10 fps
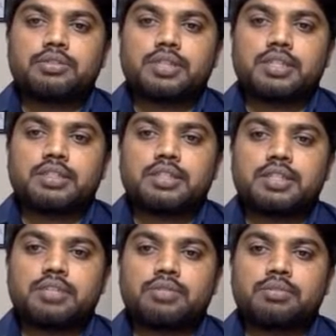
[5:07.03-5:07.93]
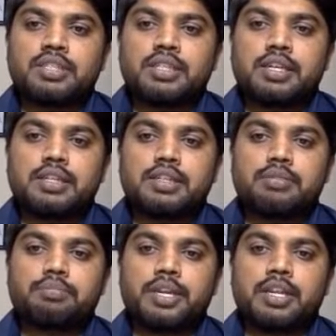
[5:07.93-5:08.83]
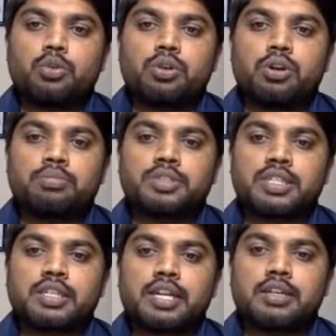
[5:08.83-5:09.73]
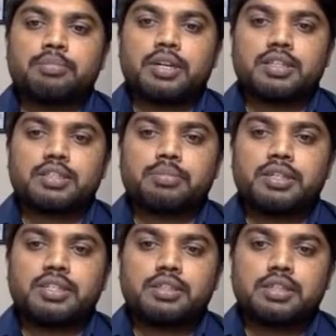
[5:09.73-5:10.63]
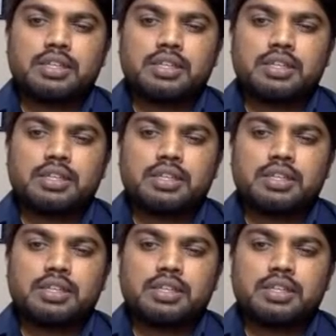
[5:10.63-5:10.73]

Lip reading: You can see it will be there in payload, object and participant.